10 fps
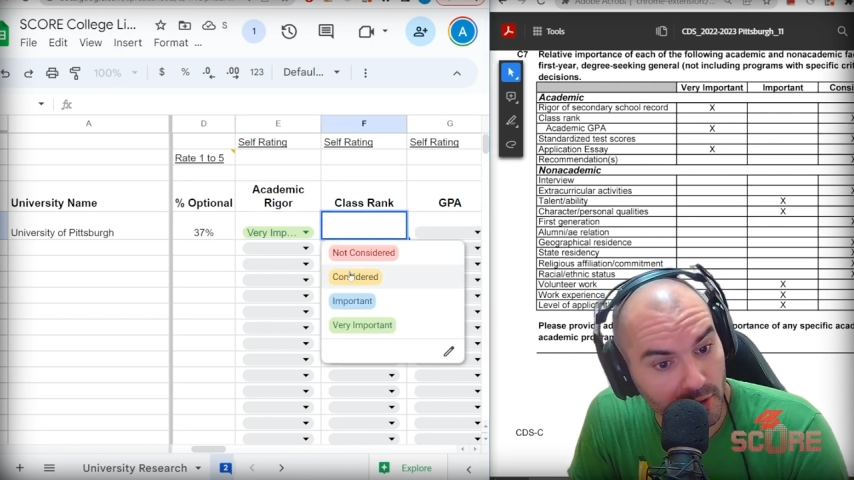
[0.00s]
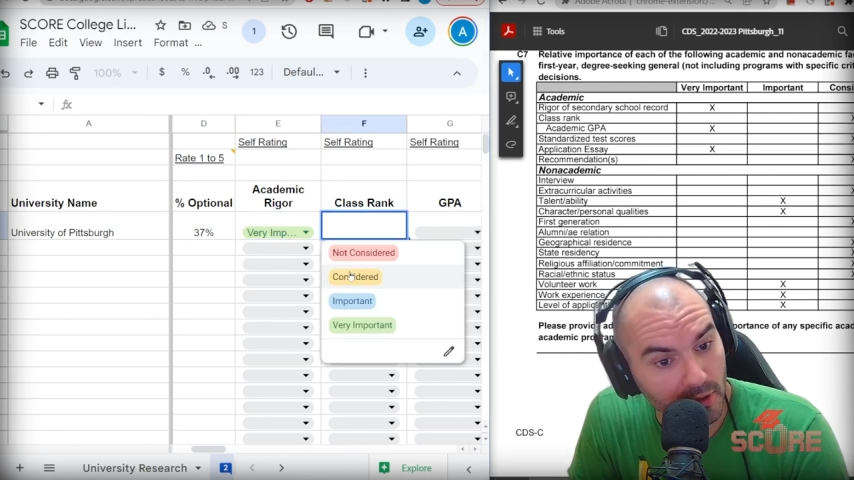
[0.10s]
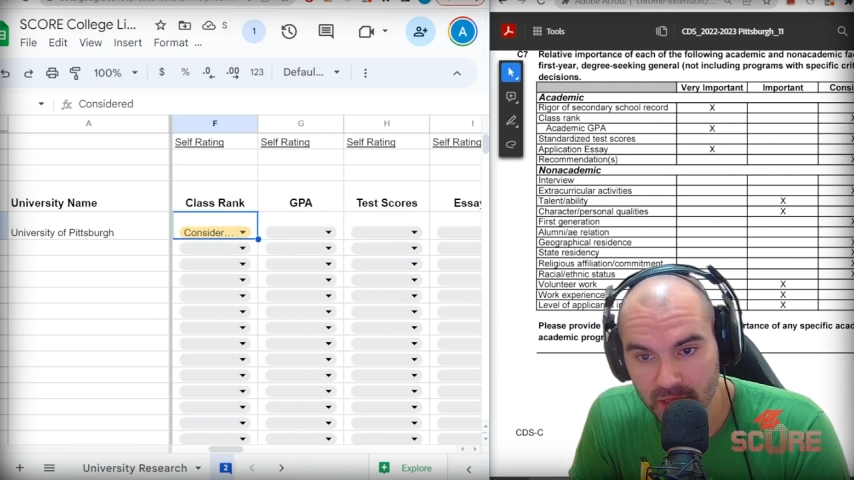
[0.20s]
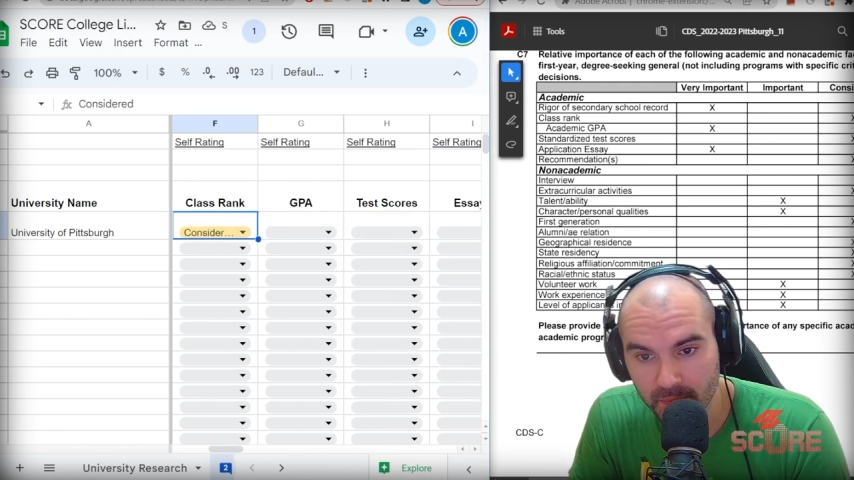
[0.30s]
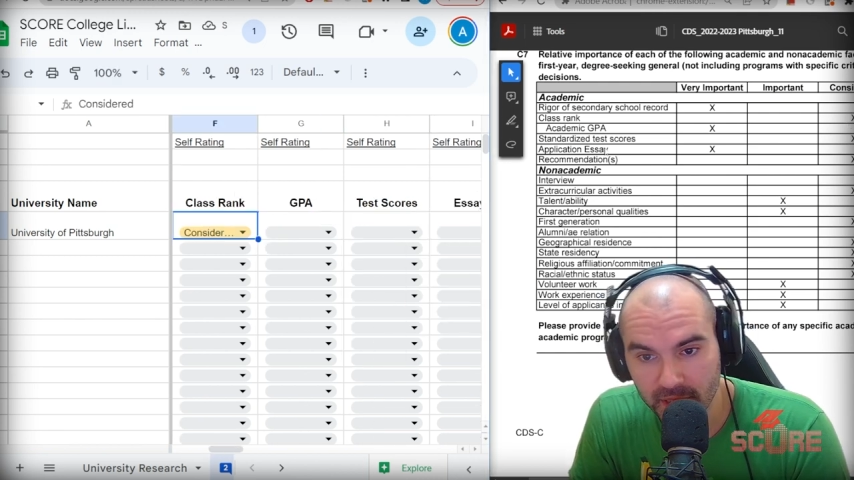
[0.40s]

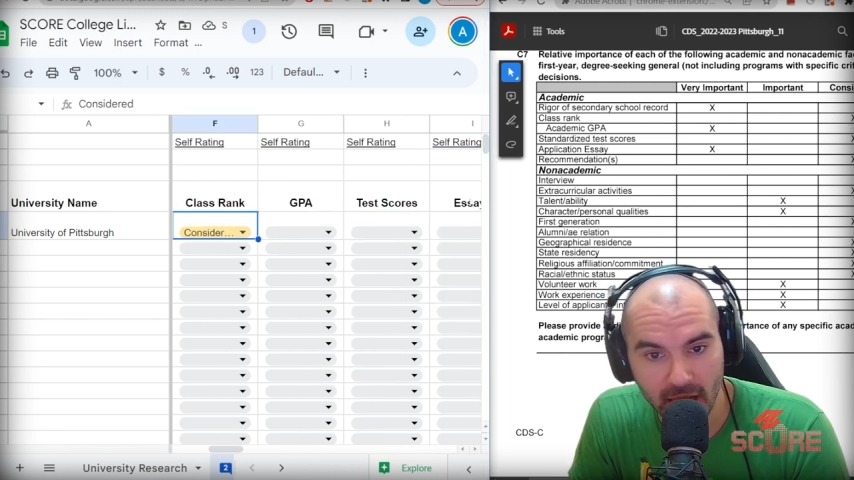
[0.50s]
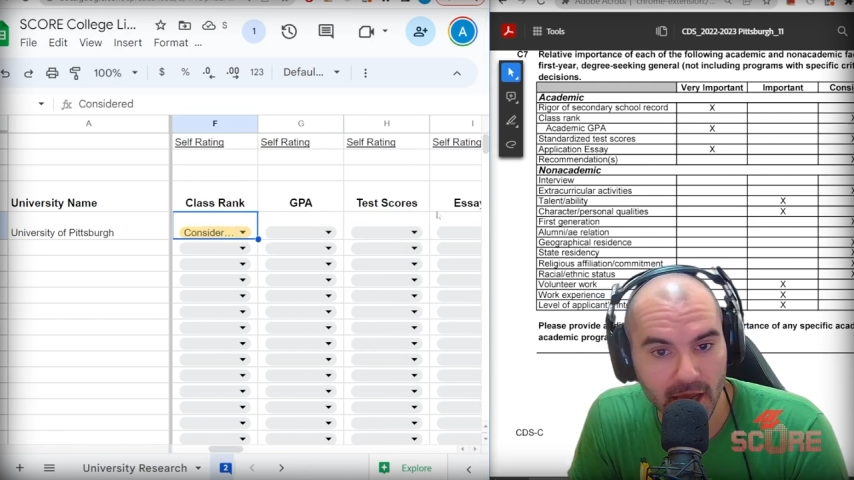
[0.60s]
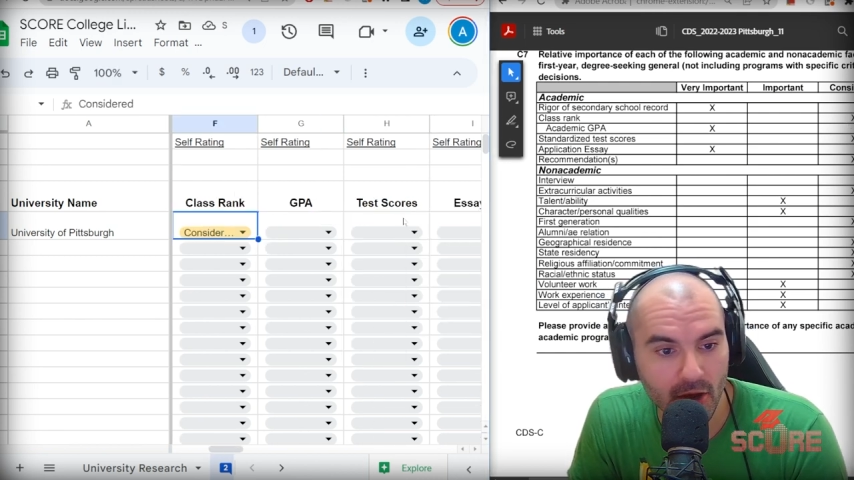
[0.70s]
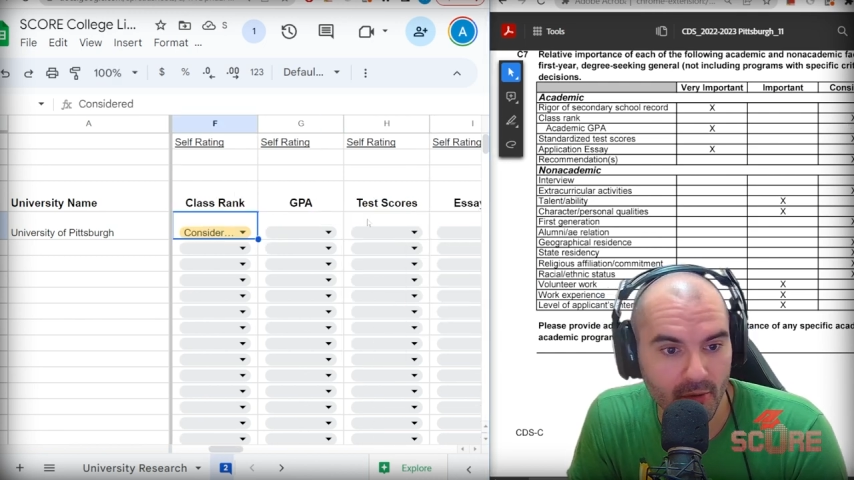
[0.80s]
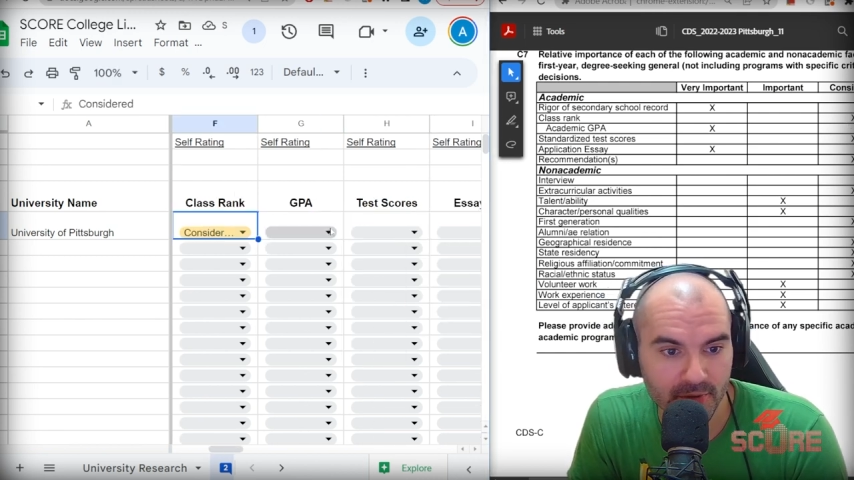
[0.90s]

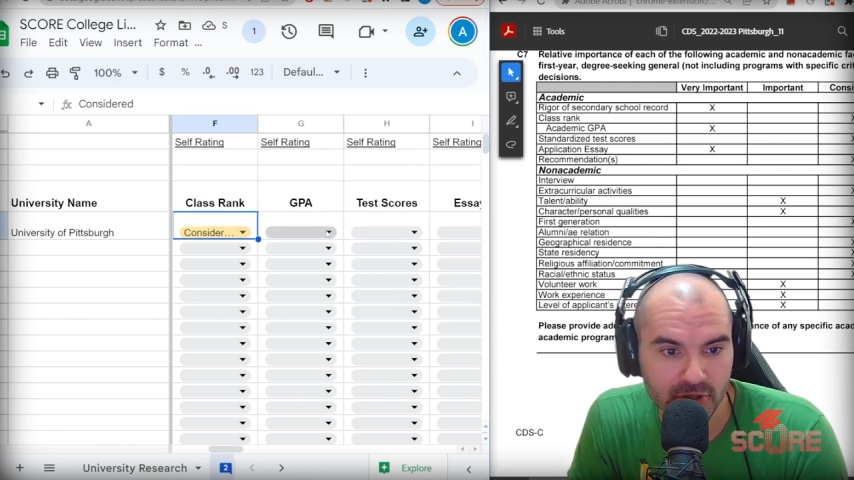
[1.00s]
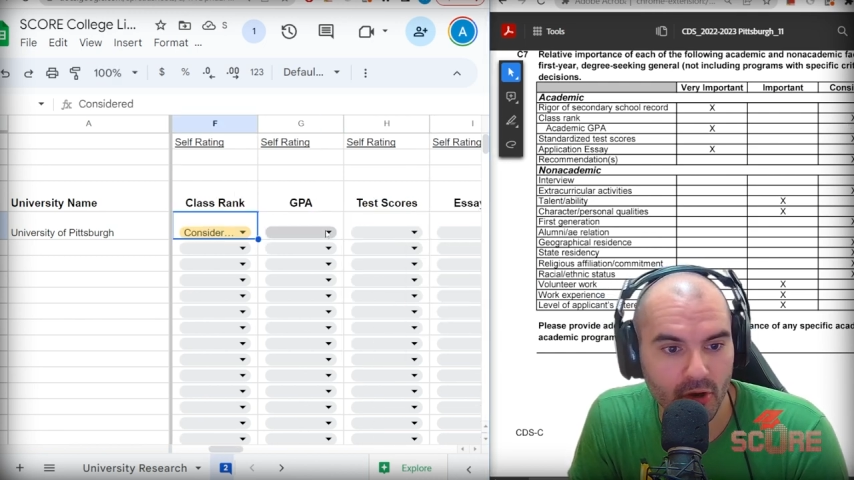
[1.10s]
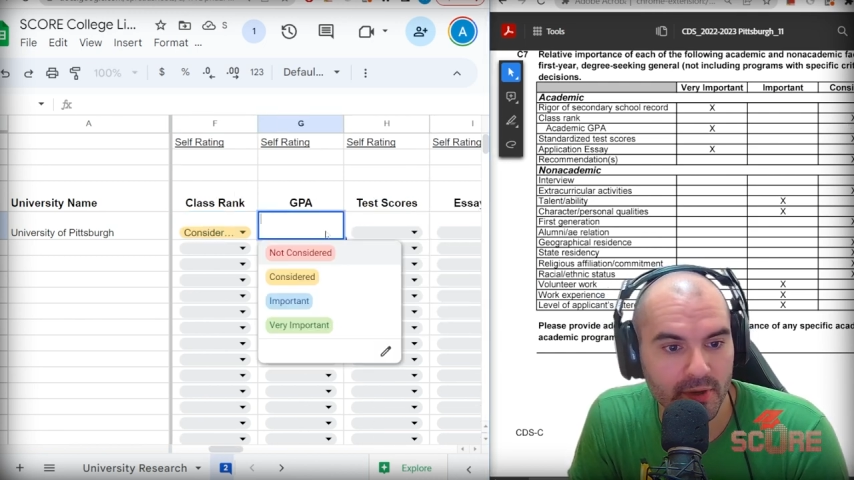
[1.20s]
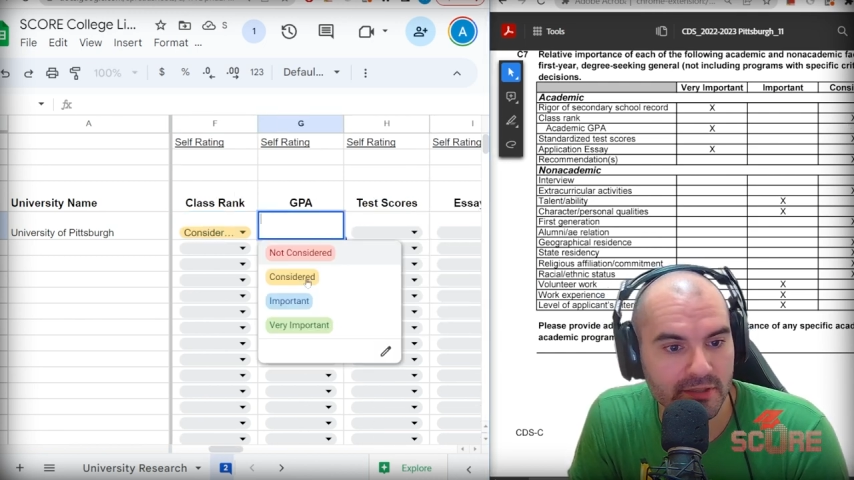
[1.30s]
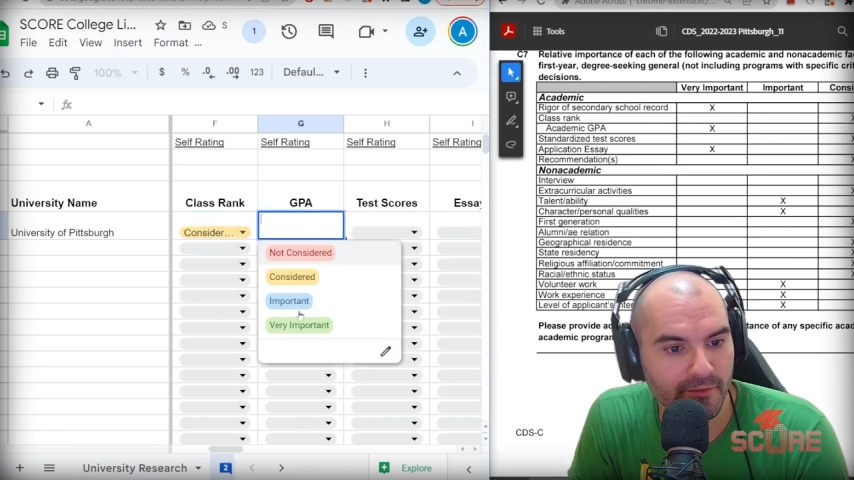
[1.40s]
GPA, almost
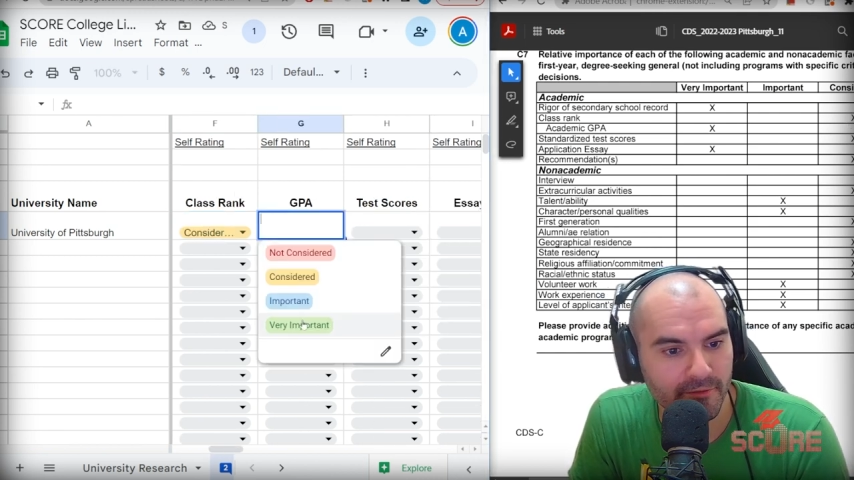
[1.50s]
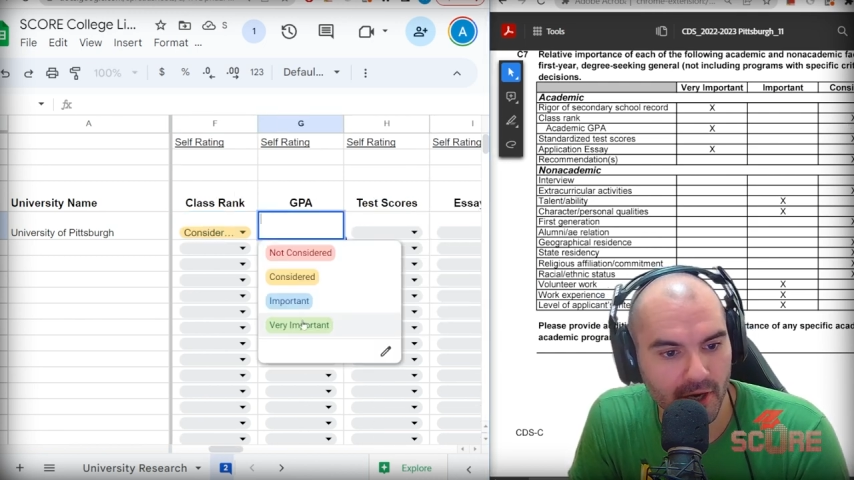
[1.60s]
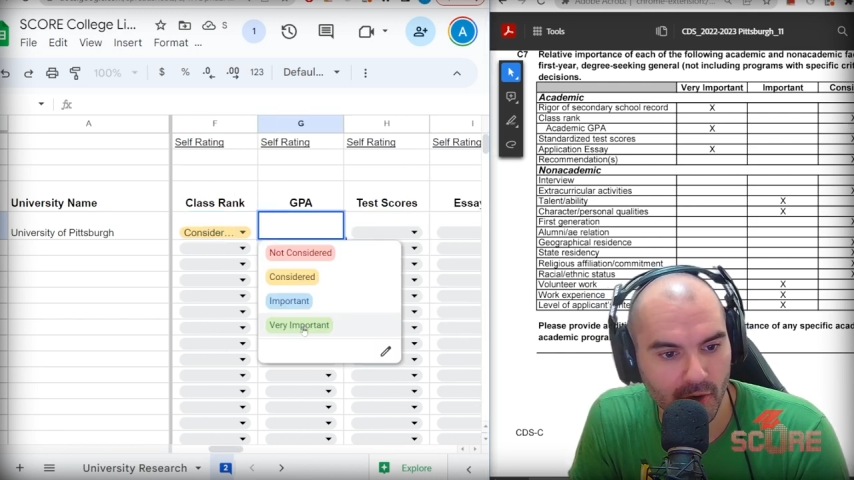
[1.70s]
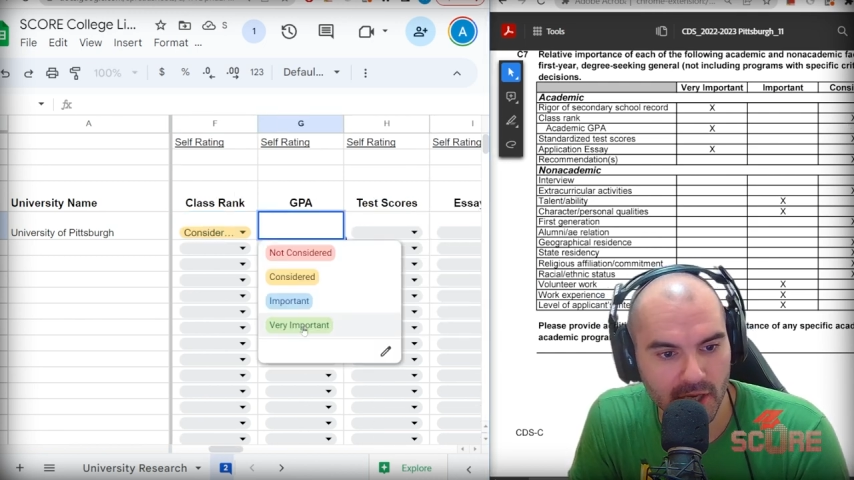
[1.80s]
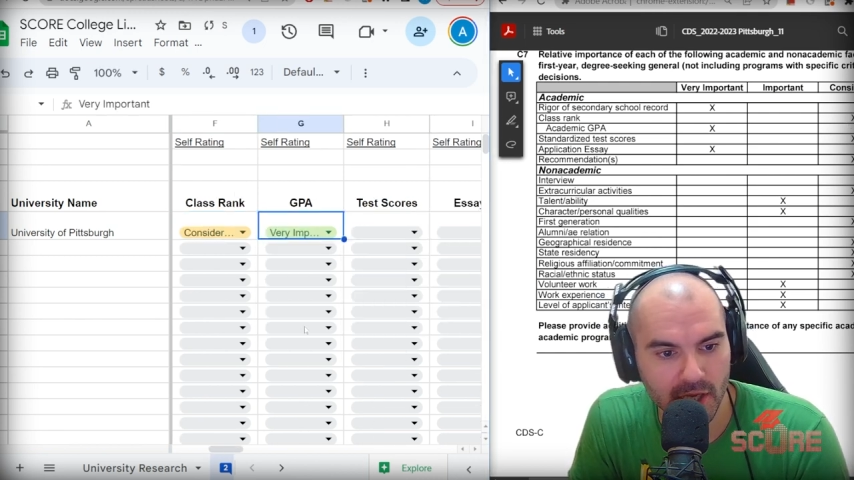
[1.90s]
always a
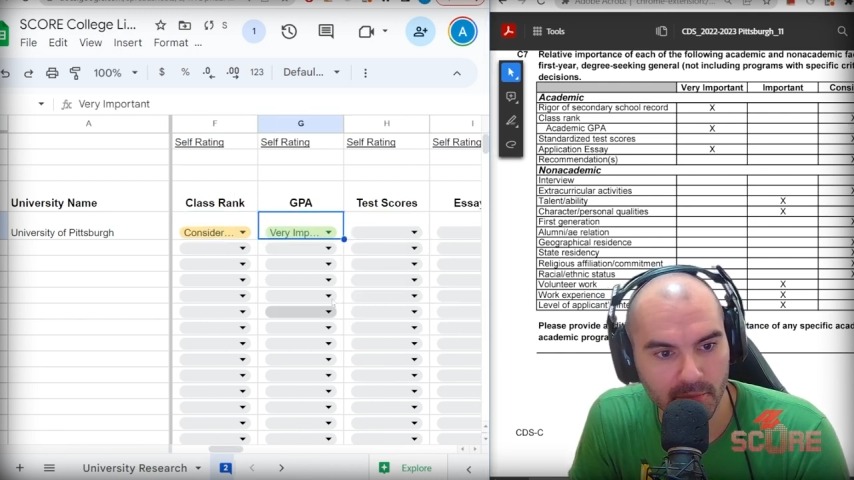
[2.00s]
very